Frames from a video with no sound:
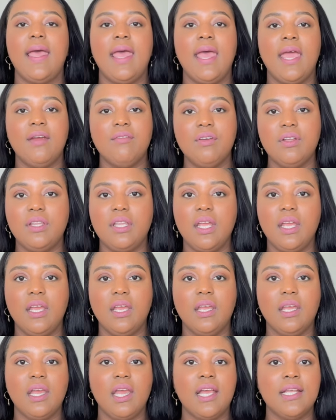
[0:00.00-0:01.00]

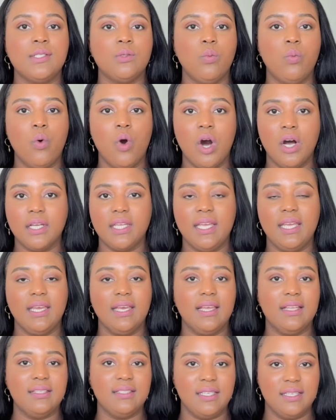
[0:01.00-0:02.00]
Everything is
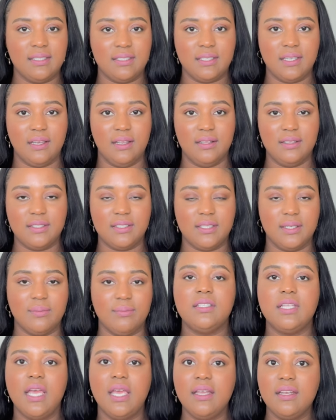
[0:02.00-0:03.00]
walking distance.
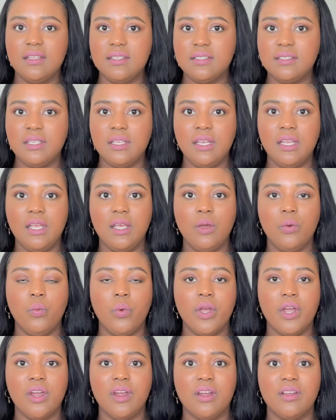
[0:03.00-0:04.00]
Stay in a city
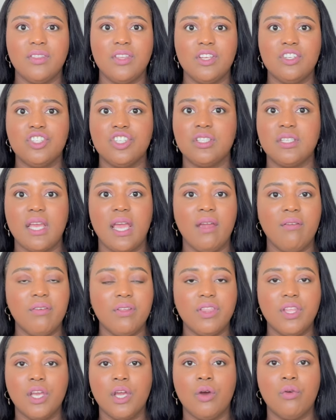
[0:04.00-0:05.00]
where there's just
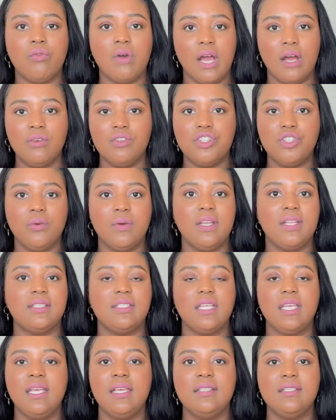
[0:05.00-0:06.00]
everything around you and
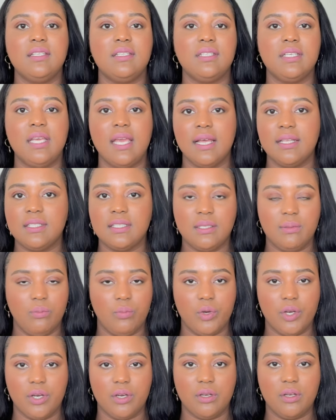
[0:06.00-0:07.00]
it's easy to get
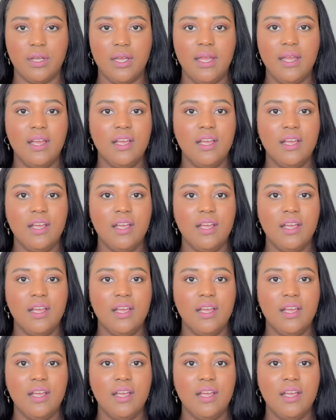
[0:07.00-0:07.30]
somewhere.